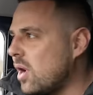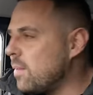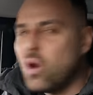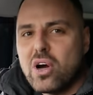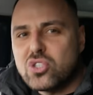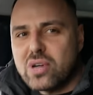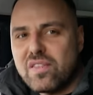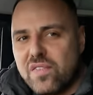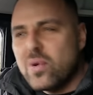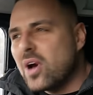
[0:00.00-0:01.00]
Got the high street.
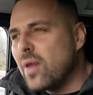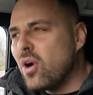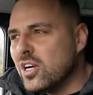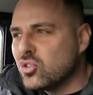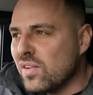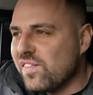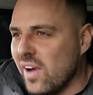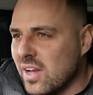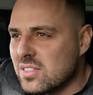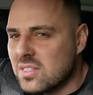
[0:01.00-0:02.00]
We'll go to the high street
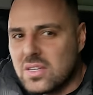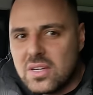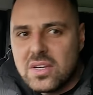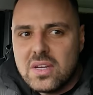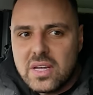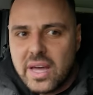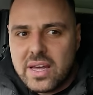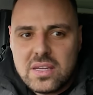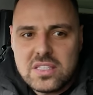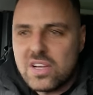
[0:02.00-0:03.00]
first. Yeah,
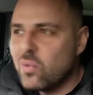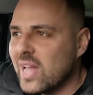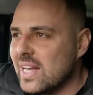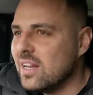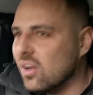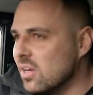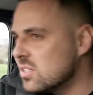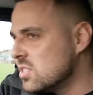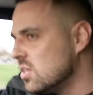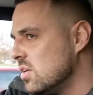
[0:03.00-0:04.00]
see if we get any
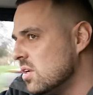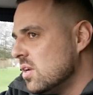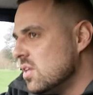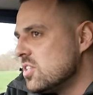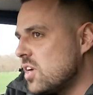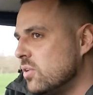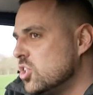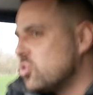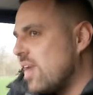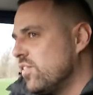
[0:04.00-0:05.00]
looks. Stony
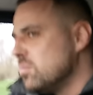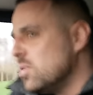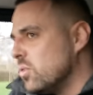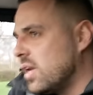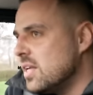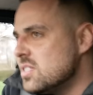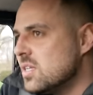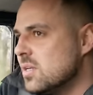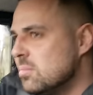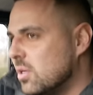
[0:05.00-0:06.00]
Stratford, Milton Keynes,
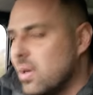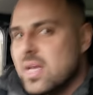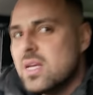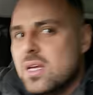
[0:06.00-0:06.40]
by the way.